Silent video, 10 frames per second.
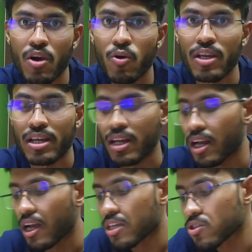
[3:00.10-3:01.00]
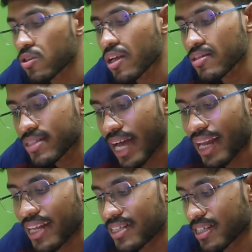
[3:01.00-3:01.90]
Okay. So the
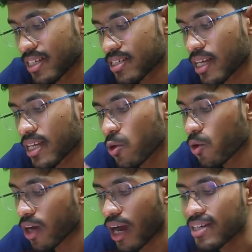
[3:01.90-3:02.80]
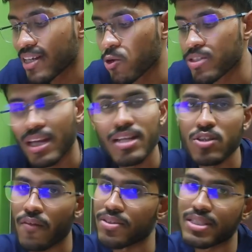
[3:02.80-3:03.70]
challenge is that you can't use any
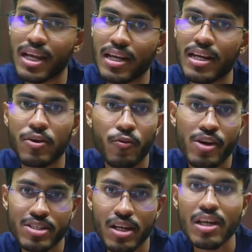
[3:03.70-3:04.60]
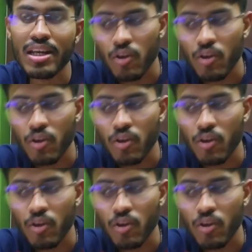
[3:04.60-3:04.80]
sophisticated equation.